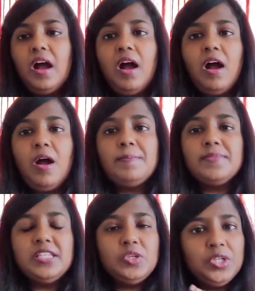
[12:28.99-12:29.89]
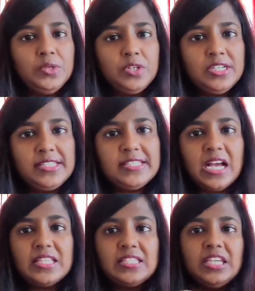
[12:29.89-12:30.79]
The universe is
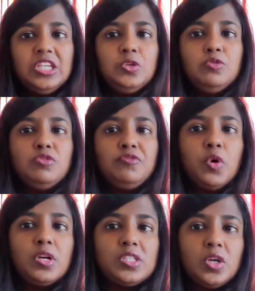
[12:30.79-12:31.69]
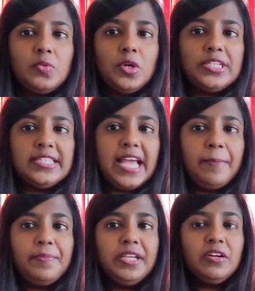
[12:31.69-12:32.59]
asking you to focus on what is
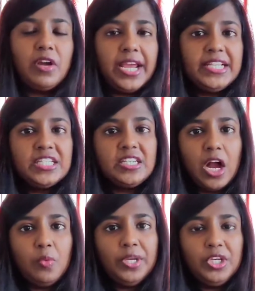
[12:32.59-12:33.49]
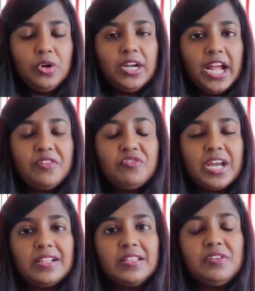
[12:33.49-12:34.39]
happening right now in your life
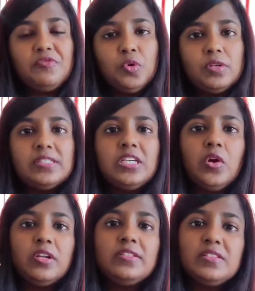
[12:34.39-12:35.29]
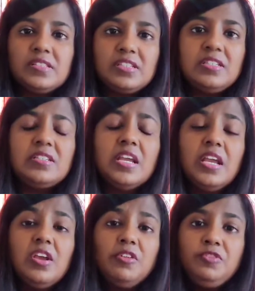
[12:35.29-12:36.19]
rather than focusing on a distant
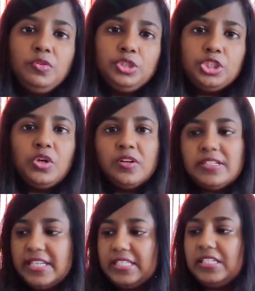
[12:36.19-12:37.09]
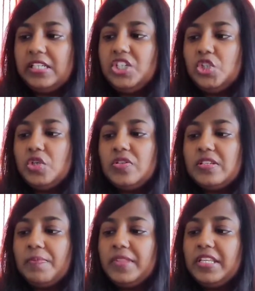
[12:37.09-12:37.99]
future or a destination or
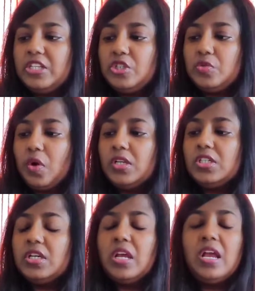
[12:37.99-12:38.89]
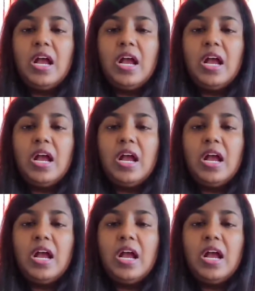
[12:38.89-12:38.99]
something that you want